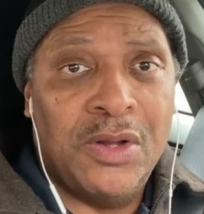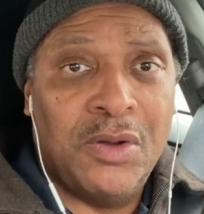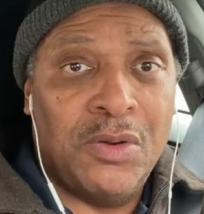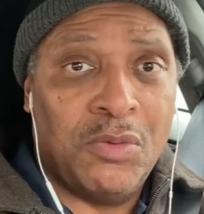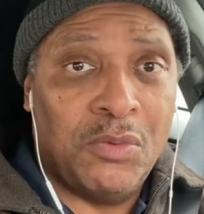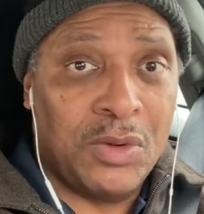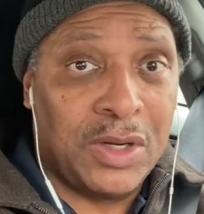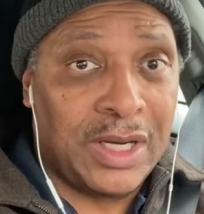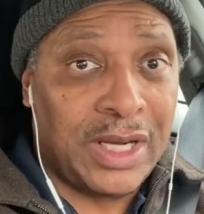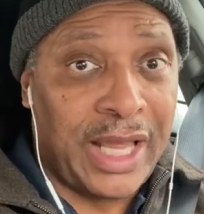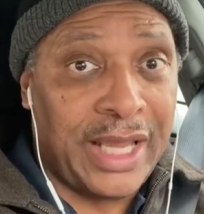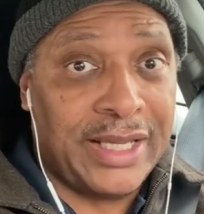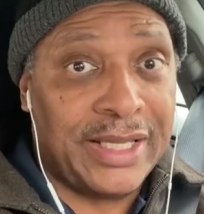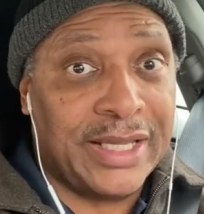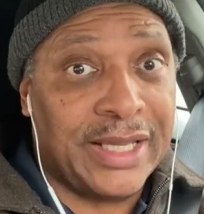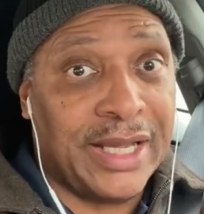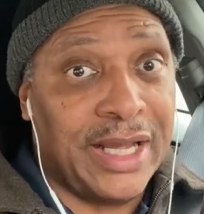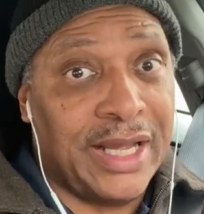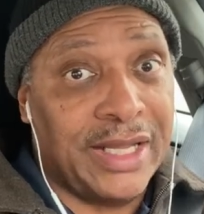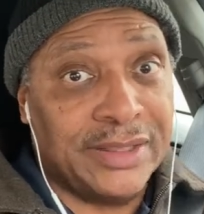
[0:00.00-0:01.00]
would
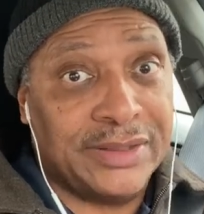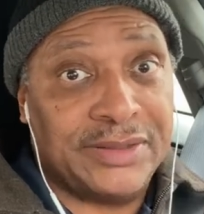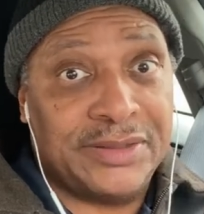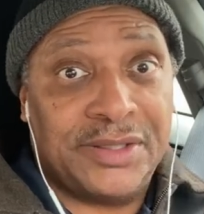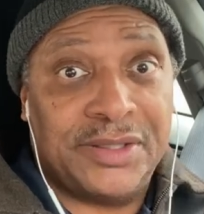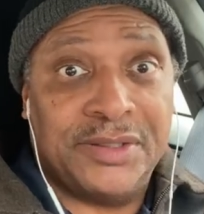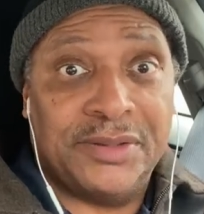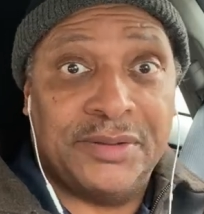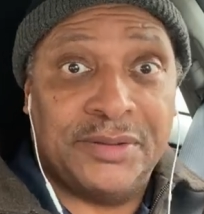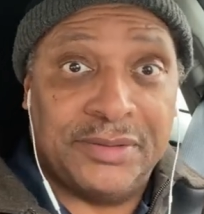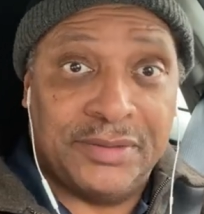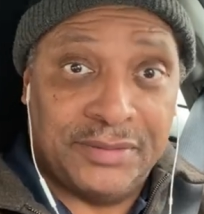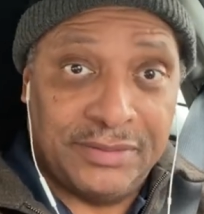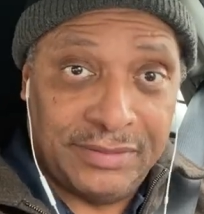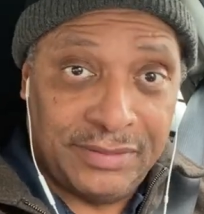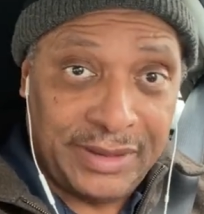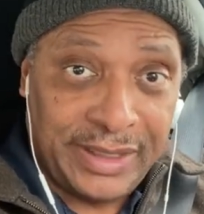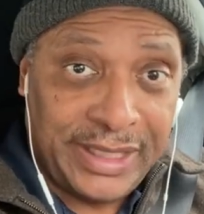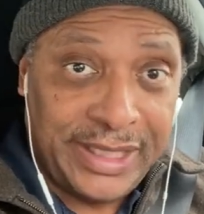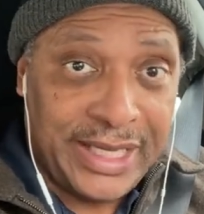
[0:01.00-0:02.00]
like us to
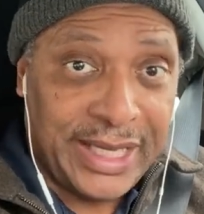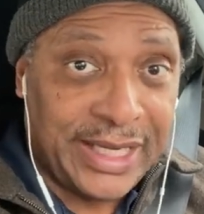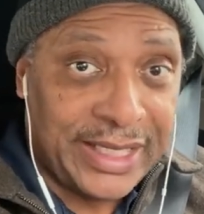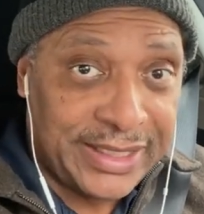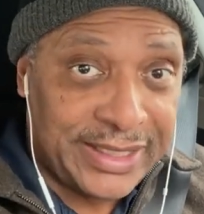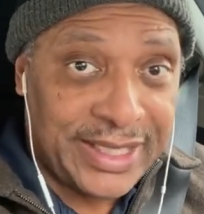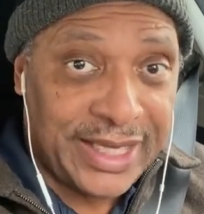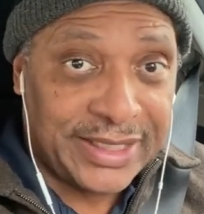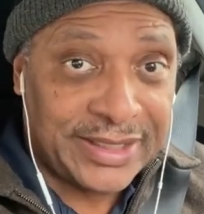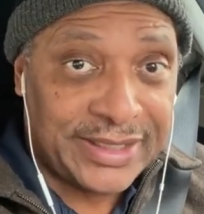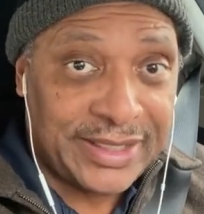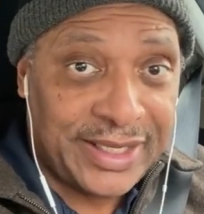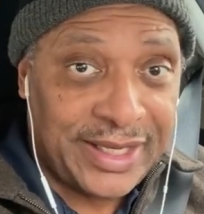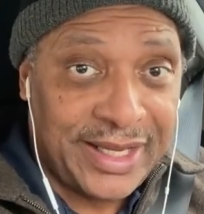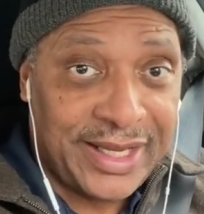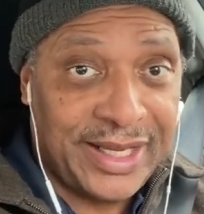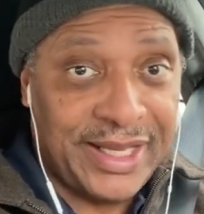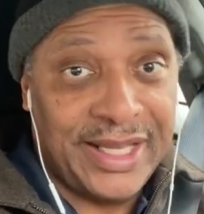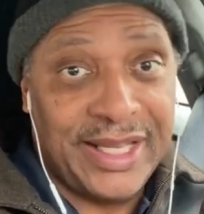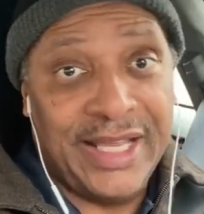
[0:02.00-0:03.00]
get a
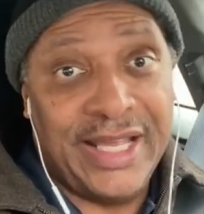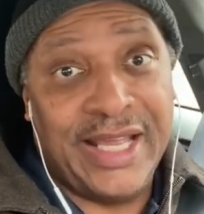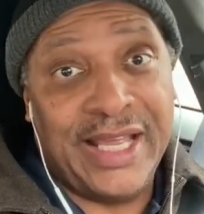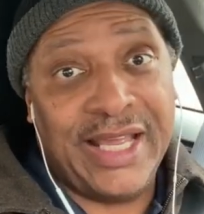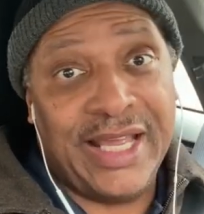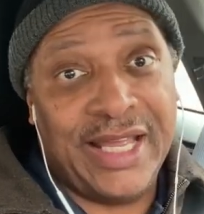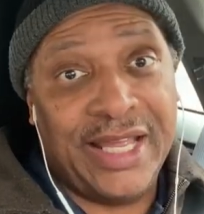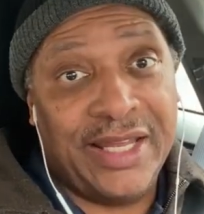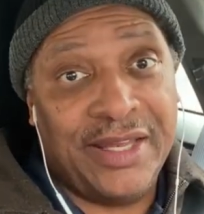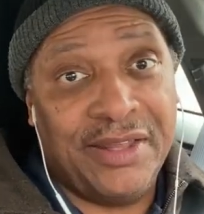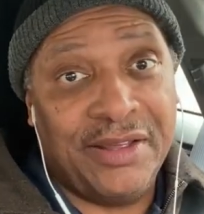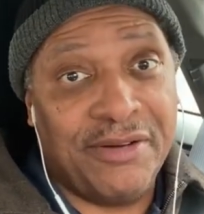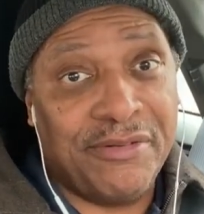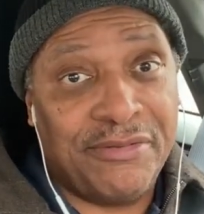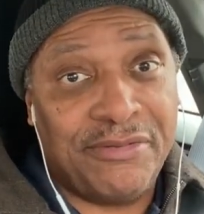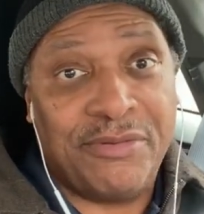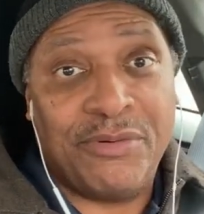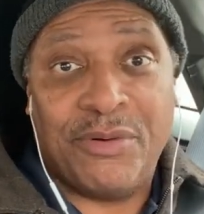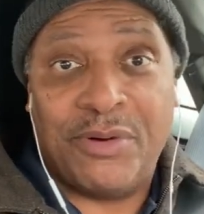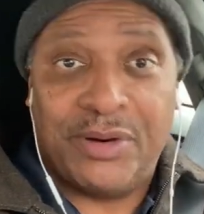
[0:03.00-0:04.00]
Tesla, and
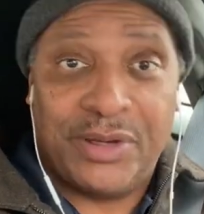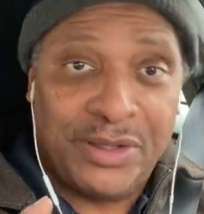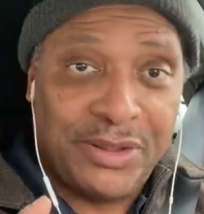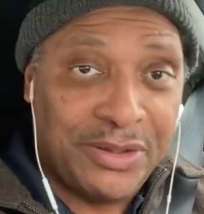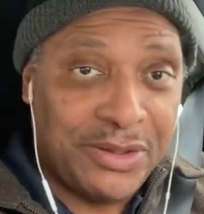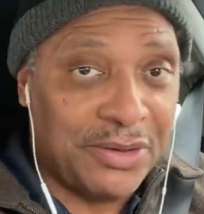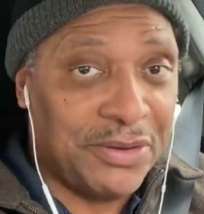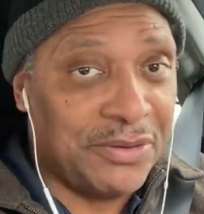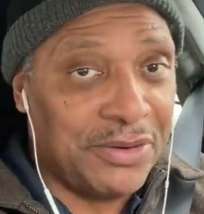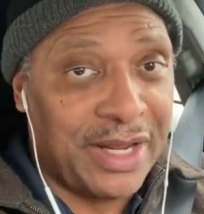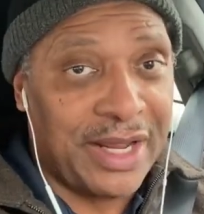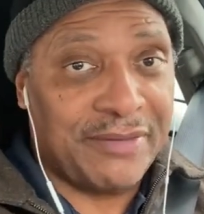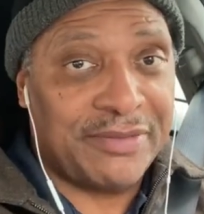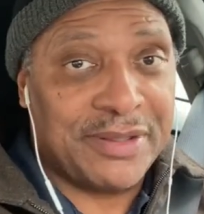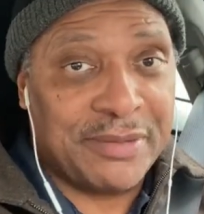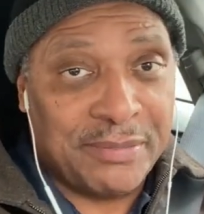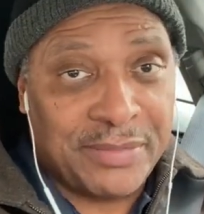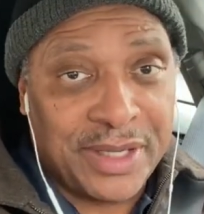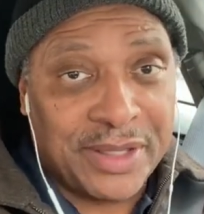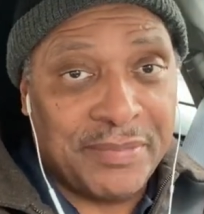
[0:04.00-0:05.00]
therefore you don't have
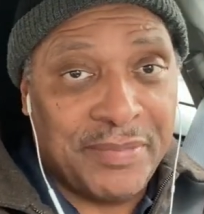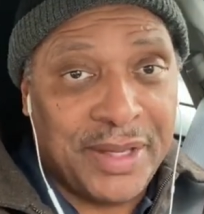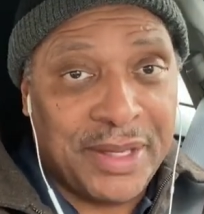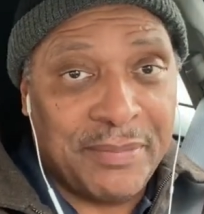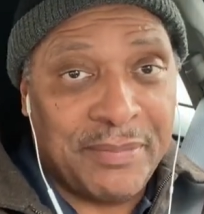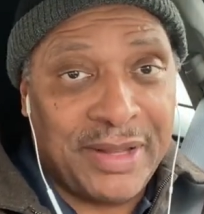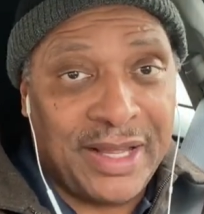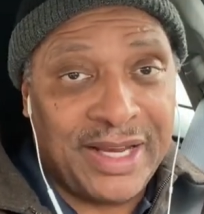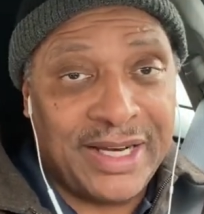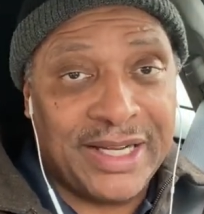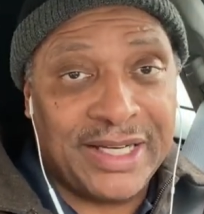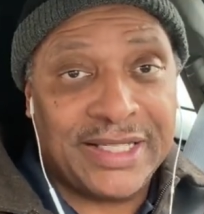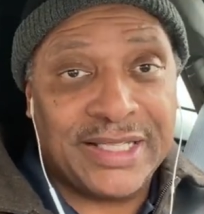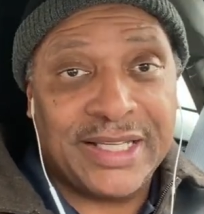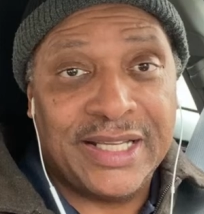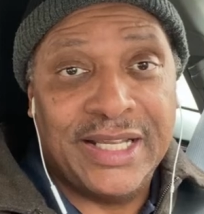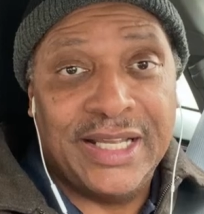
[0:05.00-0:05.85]
to bug me about it,